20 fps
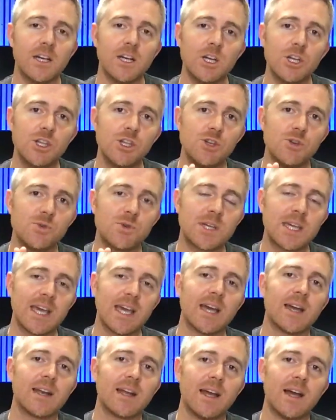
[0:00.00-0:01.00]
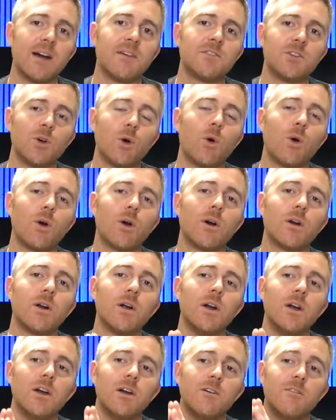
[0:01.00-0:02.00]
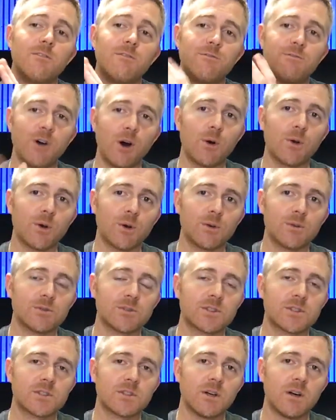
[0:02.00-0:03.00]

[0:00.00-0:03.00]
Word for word: you can't have your photos